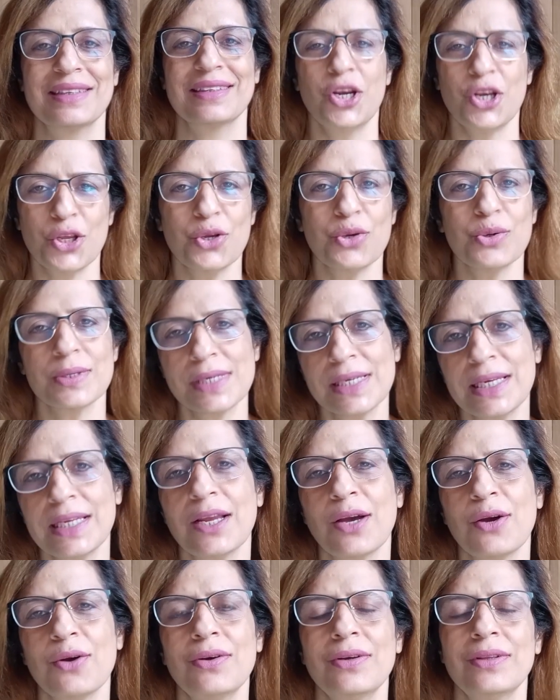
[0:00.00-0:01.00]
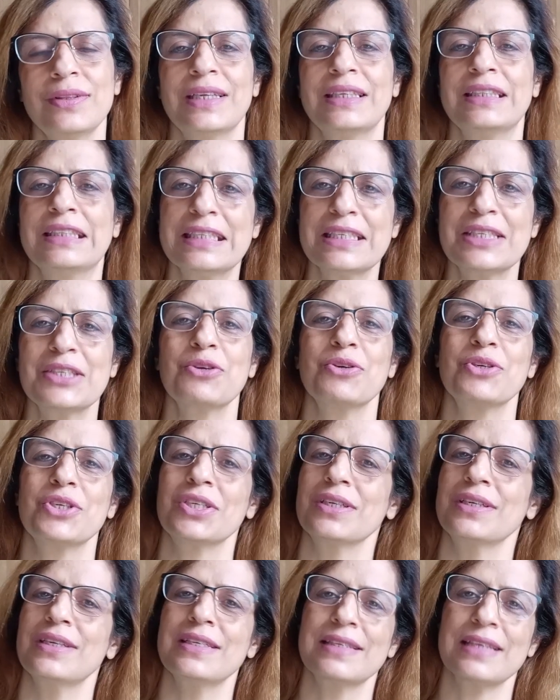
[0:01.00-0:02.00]
Do you see now that this
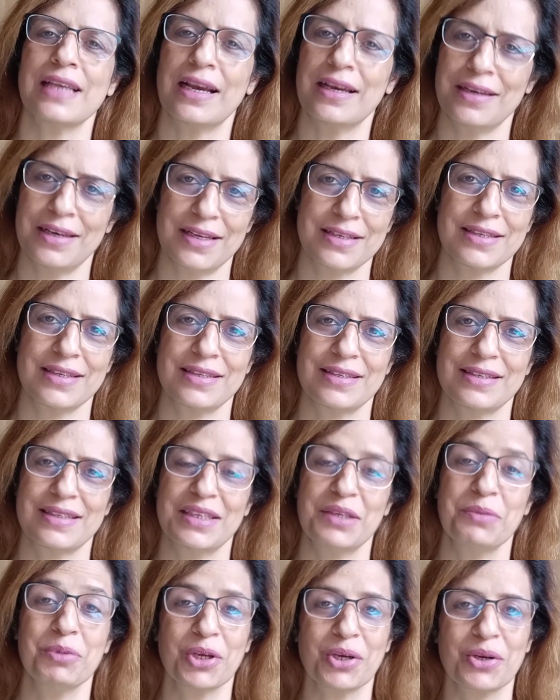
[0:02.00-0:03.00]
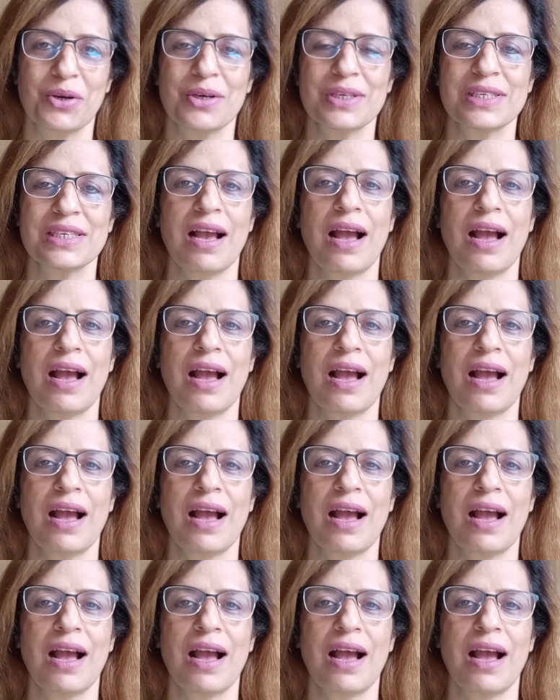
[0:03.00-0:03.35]
question is unnecessary because